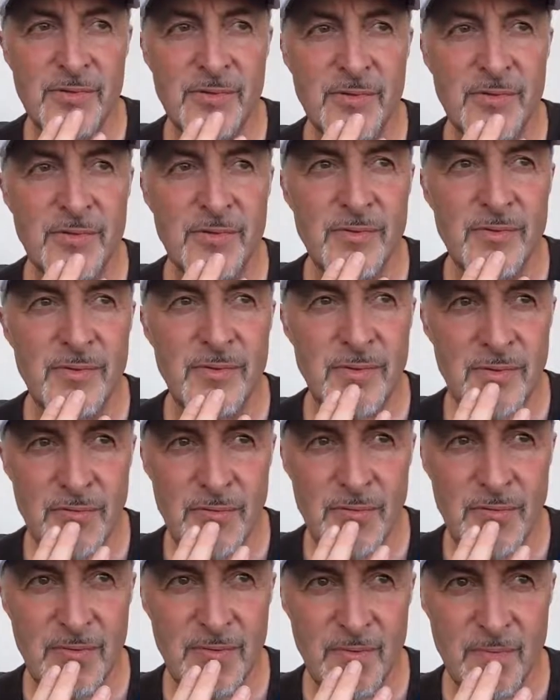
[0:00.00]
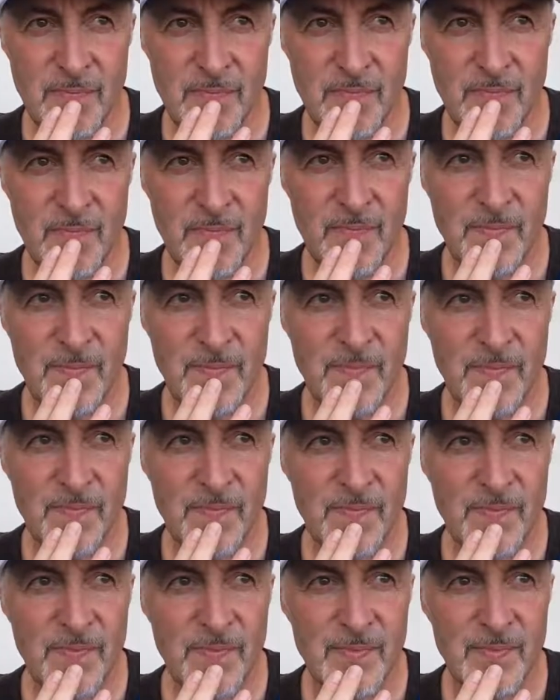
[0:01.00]

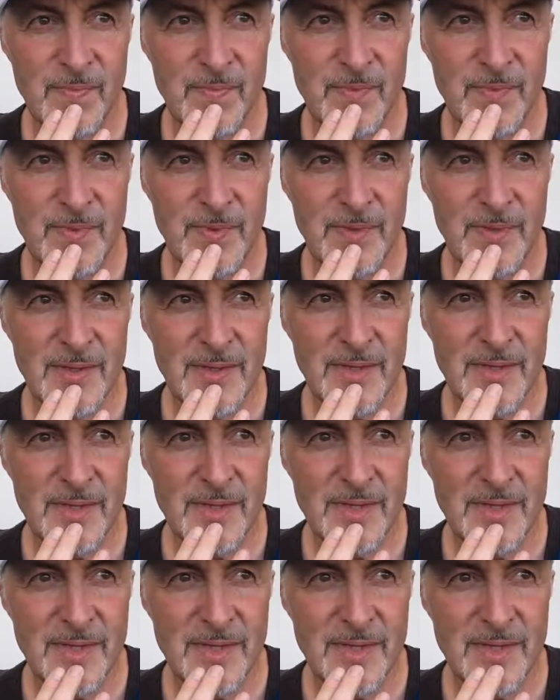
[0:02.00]
No one is speaking in this clip.